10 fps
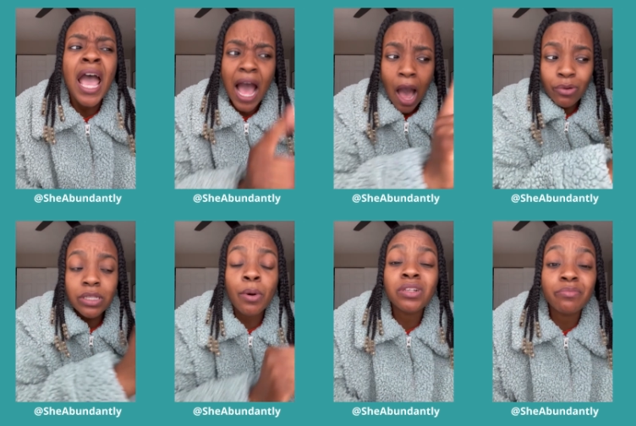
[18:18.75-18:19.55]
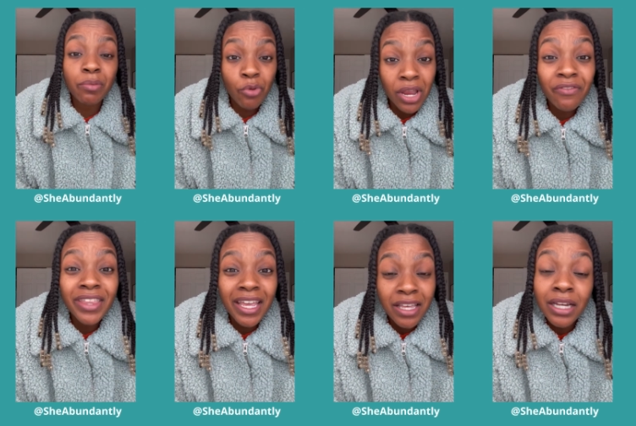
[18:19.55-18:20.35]
I was supposed to be praying for
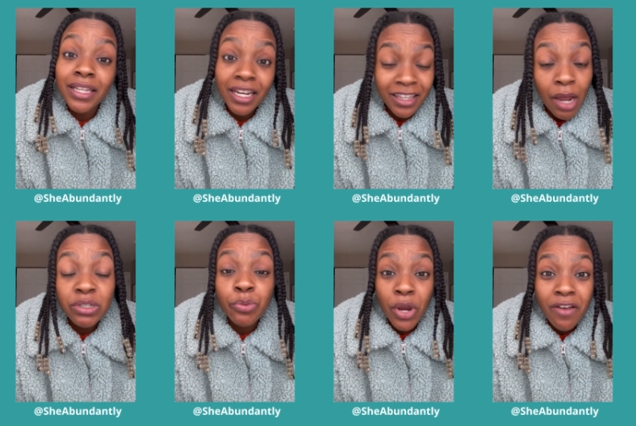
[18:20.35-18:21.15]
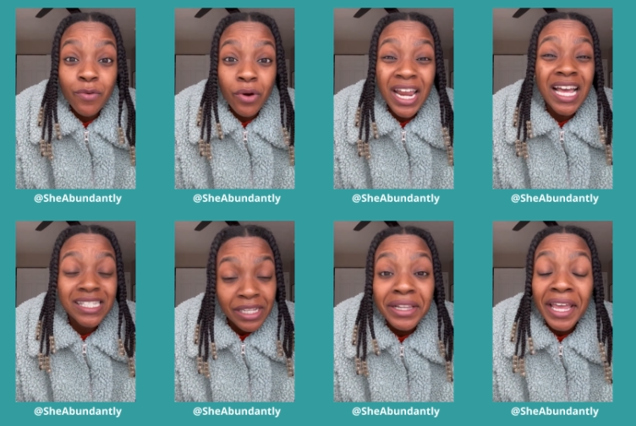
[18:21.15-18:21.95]
that young lady that I was praying for, and I
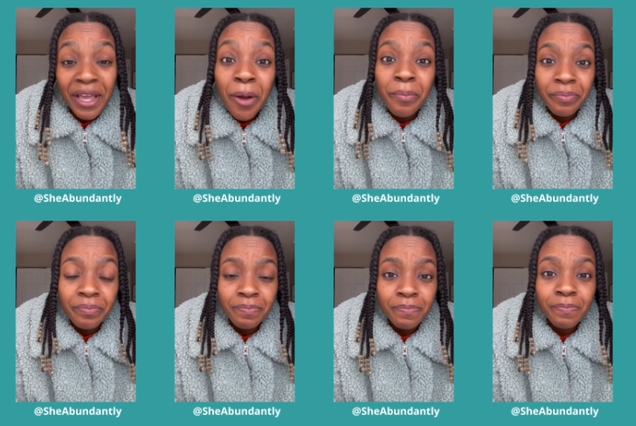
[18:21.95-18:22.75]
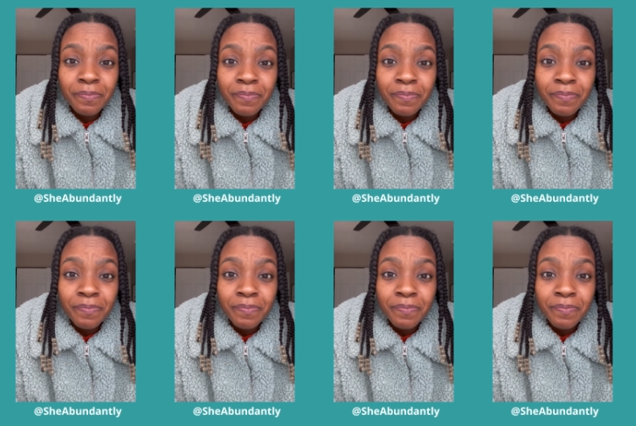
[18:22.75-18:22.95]
still am. Hmm.